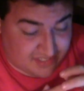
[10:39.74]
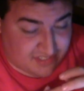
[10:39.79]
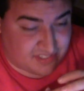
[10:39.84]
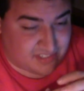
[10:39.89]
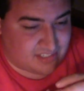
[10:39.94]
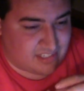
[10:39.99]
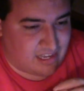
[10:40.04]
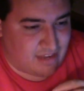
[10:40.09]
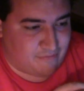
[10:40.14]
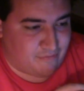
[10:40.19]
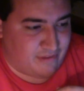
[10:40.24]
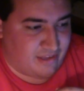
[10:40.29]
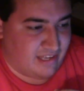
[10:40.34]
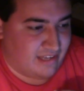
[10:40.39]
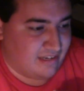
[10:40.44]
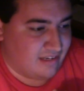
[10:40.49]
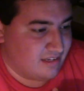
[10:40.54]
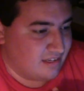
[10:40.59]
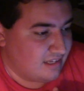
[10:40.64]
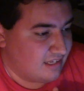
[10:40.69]
and stuff,
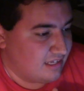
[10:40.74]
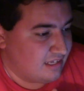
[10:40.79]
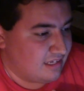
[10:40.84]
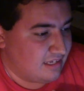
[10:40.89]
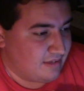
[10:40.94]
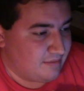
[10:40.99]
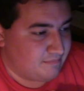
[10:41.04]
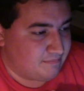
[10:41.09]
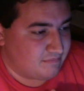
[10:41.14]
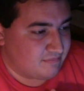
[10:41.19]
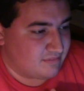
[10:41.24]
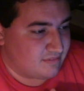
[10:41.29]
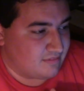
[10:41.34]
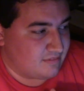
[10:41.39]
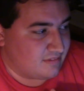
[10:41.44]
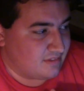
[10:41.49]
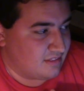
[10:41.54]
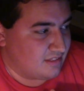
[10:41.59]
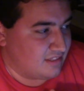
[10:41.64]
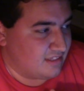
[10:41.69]
and
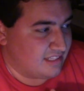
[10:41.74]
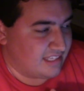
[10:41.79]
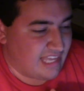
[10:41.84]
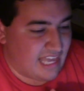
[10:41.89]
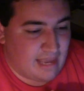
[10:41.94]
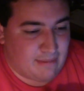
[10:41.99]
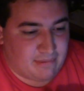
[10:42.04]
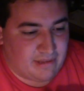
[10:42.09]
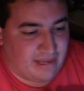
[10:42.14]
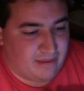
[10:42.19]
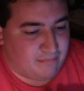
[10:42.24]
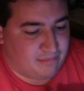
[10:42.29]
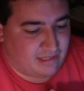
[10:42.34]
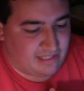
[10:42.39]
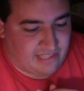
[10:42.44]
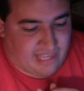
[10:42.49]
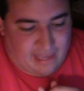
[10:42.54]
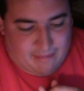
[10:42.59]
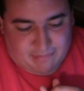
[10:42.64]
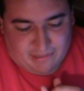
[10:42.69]
the
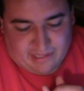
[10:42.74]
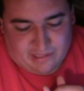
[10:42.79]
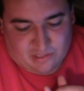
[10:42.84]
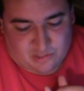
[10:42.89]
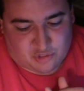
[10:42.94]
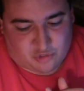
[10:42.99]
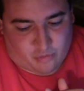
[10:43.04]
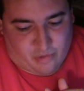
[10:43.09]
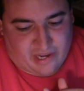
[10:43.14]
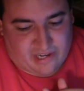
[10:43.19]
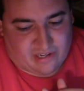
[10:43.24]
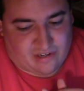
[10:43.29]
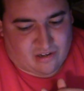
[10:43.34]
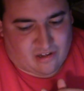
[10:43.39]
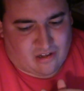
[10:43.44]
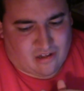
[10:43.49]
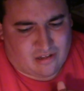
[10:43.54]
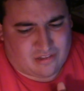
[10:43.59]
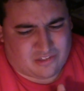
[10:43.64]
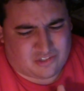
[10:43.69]
gameplay looks great and
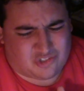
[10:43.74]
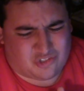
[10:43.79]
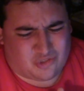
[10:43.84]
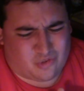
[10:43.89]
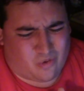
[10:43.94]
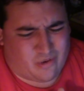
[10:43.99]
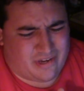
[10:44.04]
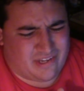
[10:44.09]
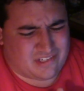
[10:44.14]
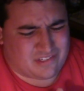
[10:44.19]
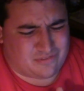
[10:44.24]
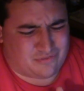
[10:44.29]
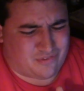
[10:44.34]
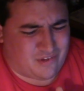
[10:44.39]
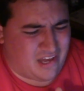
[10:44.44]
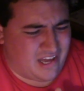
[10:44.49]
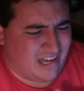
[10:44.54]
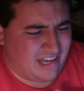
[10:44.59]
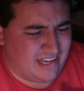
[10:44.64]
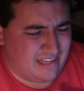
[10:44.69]
all. The story is
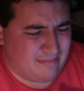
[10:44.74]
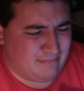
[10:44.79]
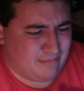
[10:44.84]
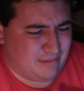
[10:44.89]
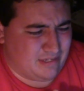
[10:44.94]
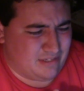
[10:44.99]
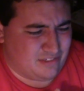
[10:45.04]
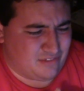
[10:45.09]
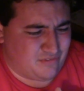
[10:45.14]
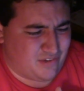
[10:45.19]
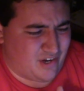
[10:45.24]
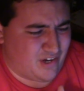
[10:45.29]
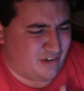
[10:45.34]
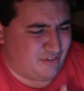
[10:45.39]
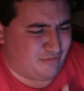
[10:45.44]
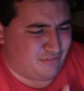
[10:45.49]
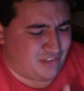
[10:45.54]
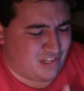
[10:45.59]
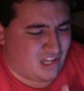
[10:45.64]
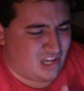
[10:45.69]
fine, but it's very
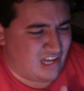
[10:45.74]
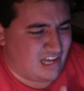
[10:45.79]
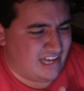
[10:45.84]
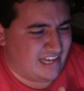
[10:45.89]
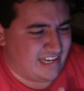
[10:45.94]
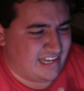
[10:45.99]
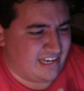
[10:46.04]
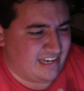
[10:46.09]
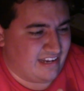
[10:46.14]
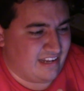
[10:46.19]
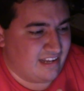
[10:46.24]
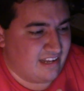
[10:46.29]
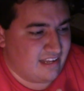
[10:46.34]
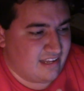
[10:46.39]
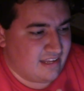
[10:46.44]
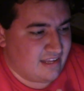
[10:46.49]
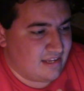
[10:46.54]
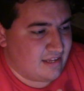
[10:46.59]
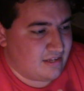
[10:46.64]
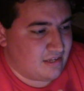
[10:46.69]
flawed. And
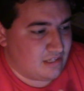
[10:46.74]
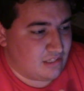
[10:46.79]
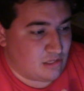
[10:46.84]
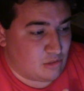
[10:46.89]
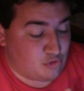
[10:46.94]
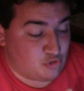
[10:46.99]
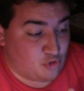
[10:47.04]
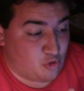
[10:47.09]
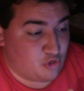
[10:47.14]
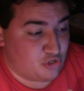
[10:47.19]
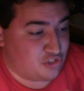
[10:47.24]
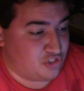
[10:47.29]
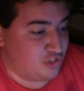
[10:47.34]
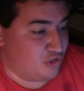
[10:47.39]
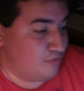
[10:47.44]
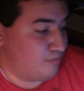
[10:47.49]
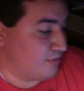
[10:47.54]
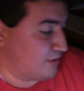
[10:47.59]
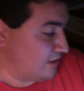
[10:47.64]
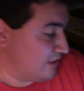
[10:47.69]
you know, George
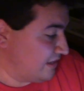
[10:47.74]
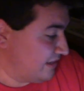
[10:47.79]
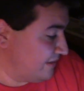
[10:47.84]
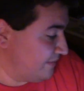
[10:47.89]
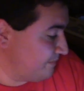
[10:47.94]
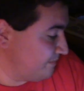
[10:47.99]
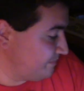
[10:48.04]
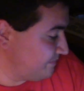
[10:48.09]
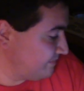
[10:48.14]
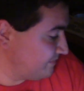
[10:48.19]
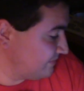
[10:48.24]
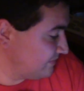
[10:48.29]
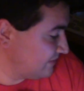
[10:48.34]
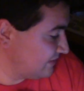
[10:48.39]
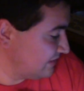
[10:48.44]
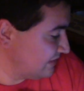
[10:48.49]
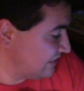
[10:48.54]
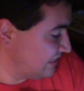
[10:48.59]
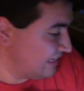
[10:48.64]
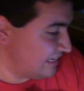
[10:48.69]
Newbern,
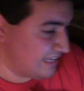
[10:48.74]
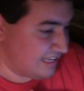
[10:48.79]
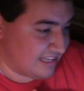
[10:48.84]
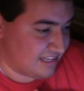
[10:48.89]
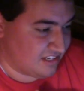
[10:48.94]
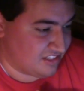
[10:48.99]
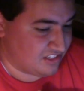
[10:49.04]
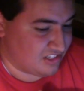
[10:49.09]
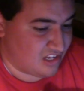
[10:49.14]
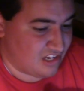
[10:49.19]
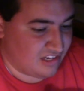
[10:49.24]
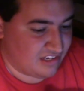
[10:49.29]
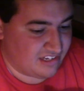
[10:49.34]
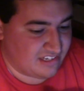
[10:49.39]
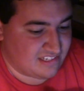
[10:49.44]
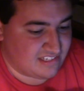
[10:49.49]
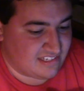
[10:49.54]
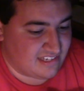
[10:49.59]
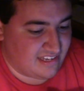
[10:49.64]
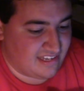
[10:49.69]
as long
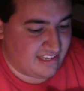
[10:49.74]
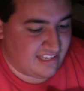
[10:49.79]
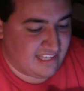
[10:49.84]
as